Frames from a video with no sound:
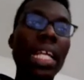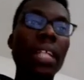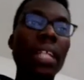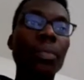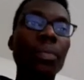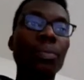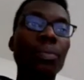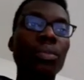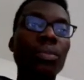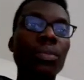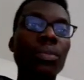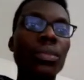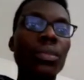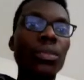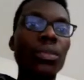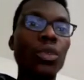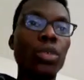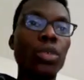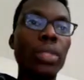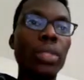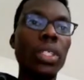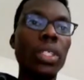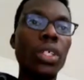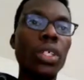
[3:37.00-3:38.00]
green
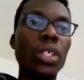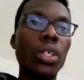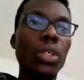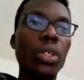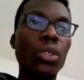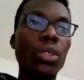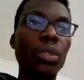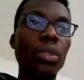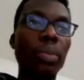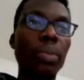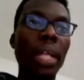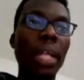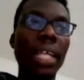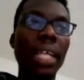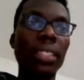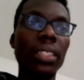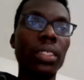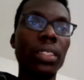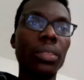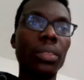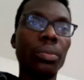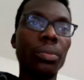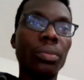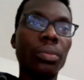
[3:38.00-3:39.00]
will be the
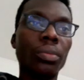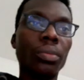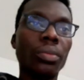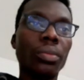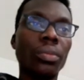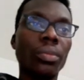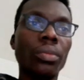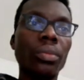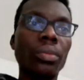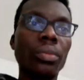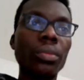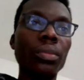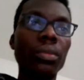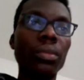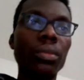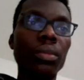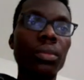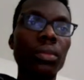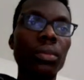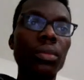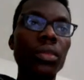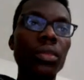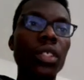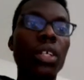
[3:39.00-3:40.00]
chloroplast.
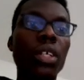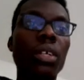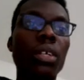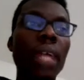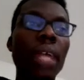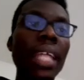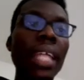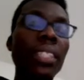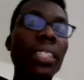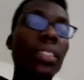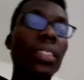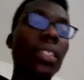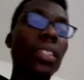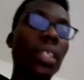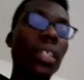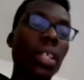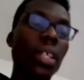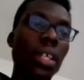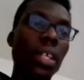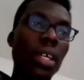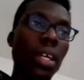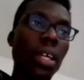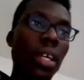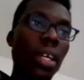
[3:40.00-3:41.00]
All right,
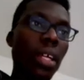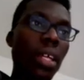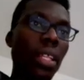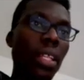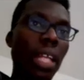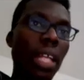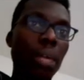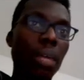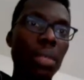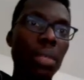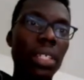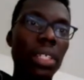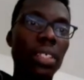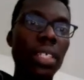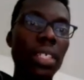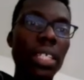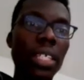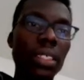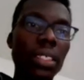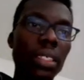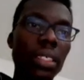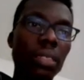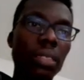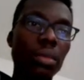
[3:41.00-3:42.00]
that made
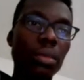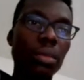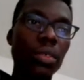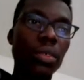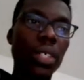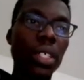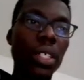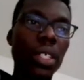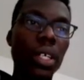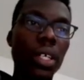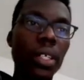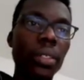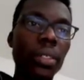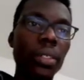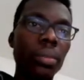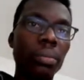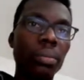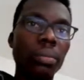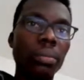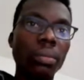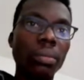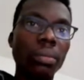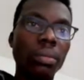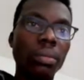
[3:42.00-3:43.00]
sense. Moving on.